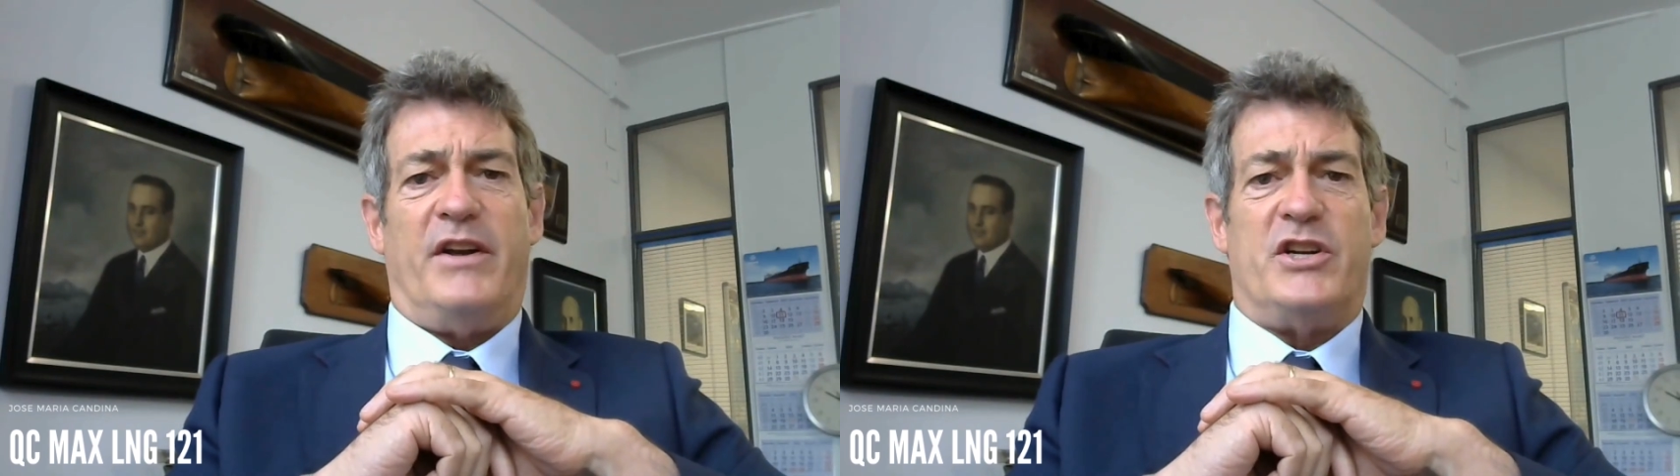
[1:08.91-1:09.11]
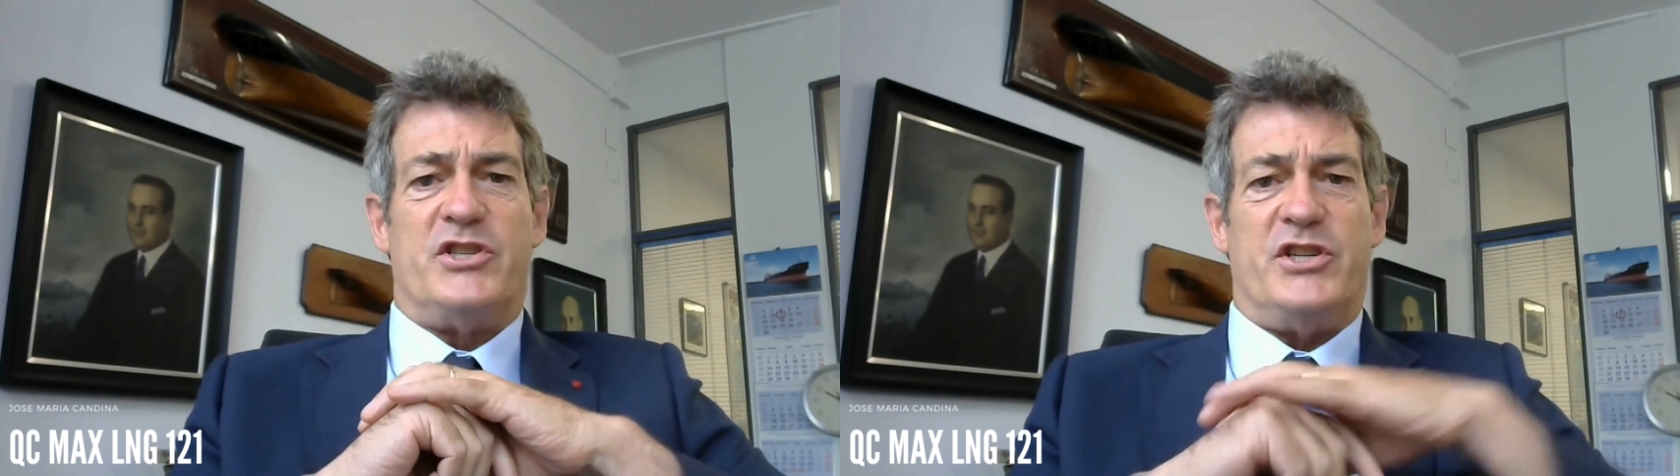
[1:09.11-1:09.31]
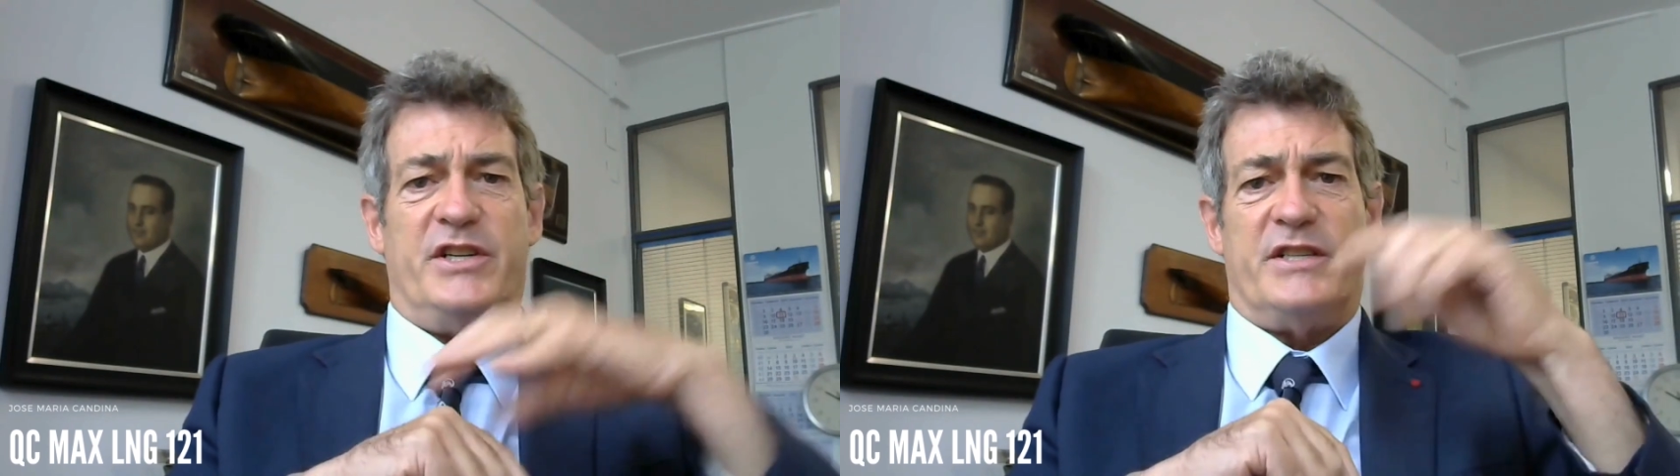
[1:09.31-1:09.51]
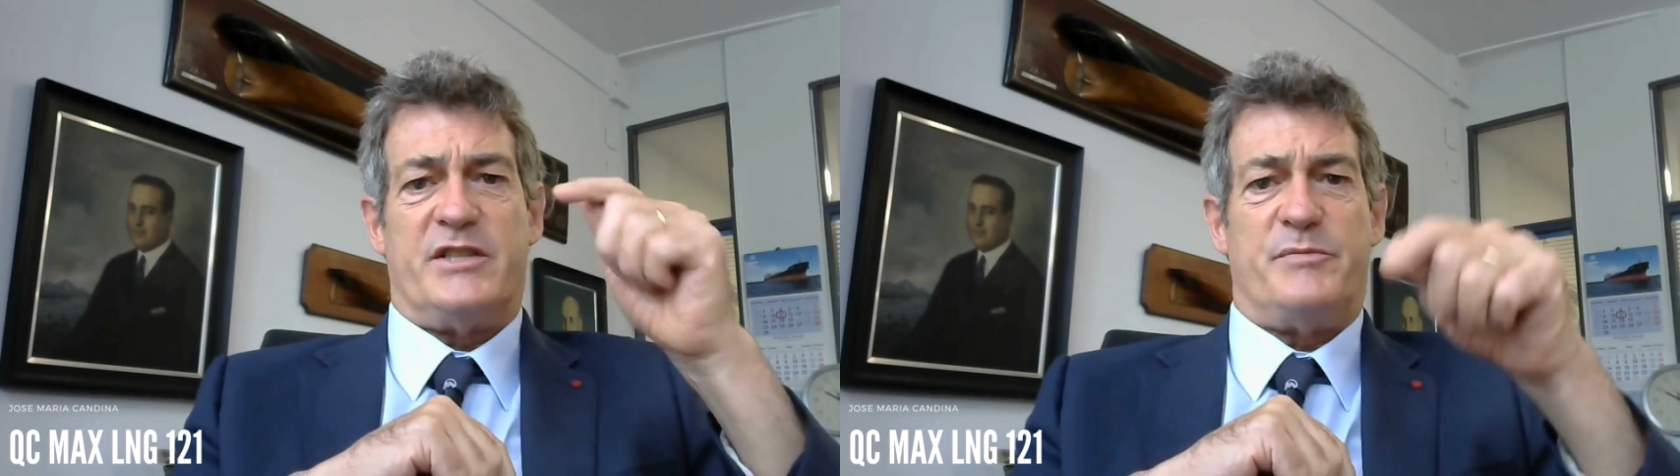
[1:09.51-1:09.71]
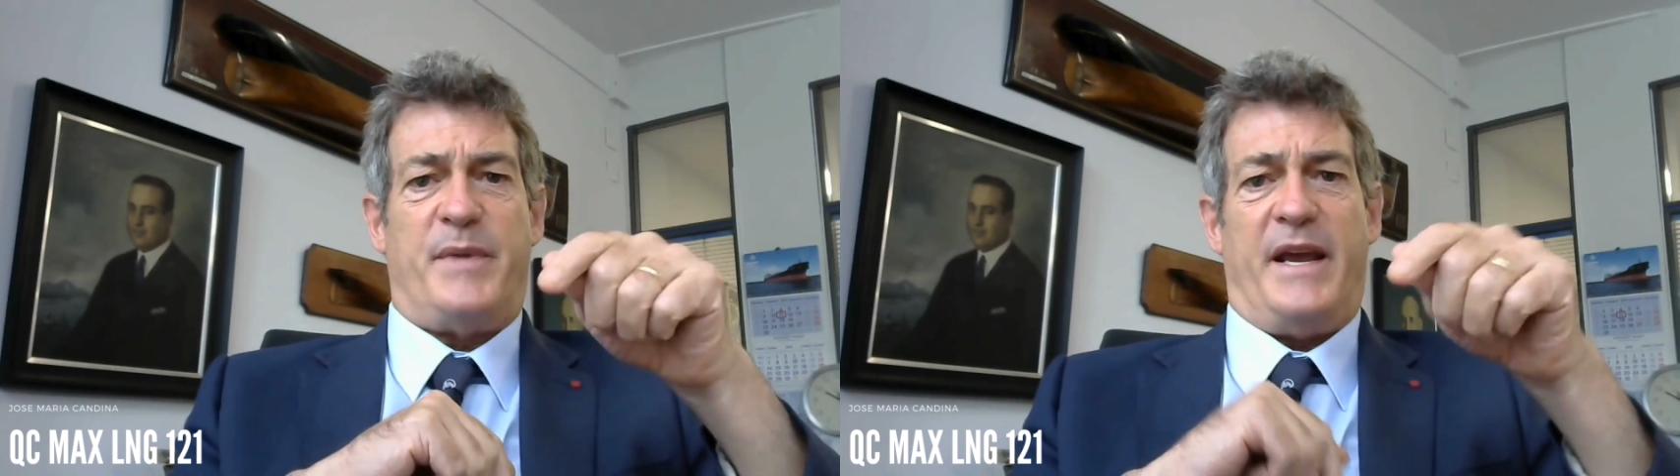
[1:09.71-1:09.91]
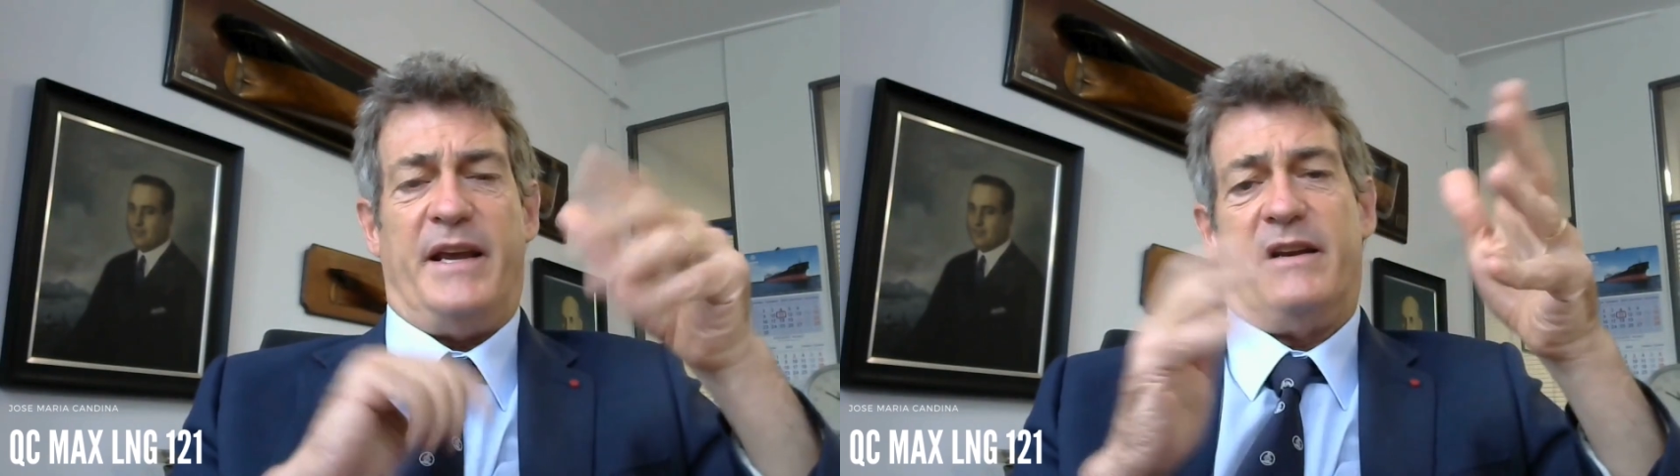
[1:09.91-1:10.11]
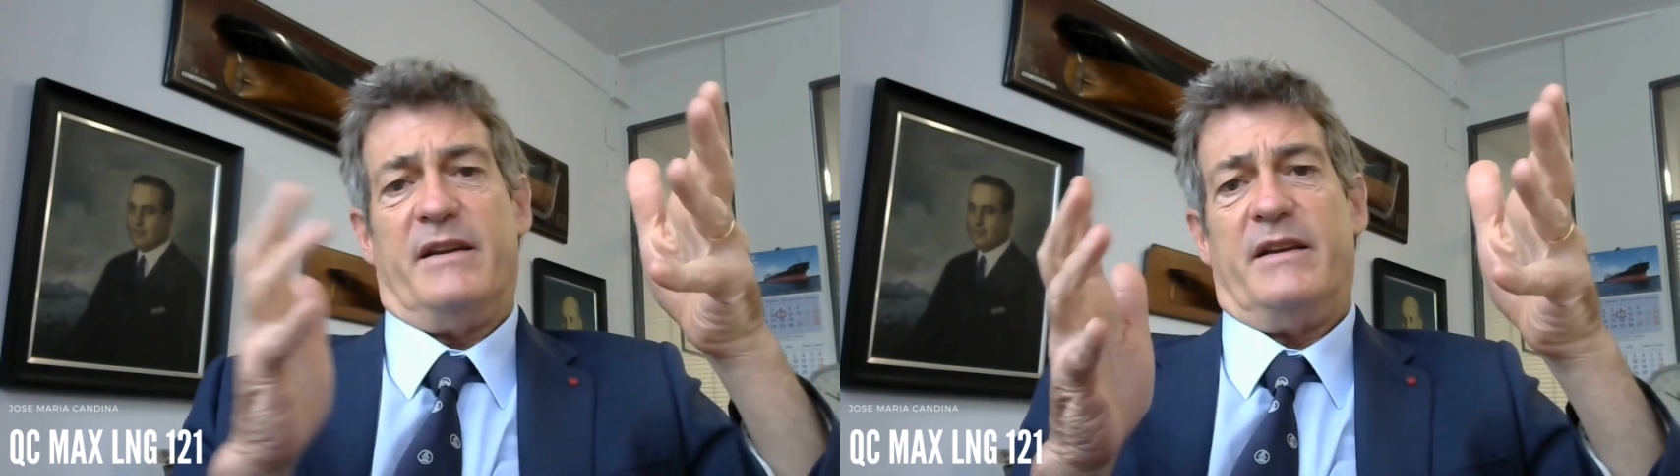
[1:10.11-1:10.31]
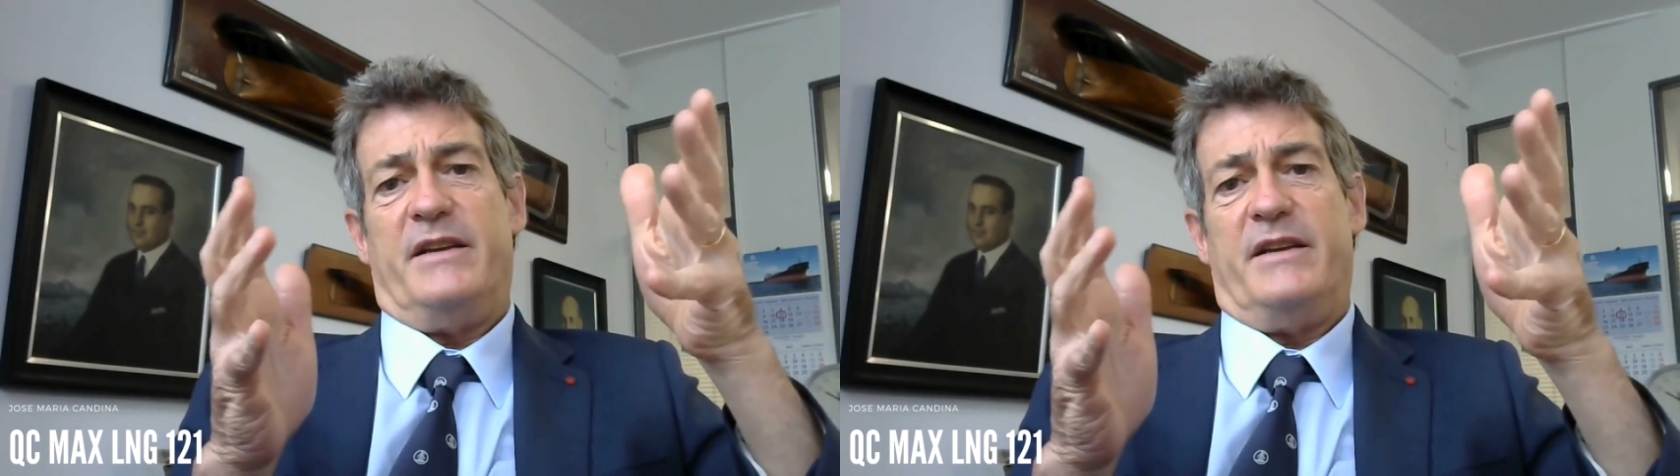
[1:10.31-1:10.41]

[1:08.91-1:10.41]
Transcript: energy is Spain.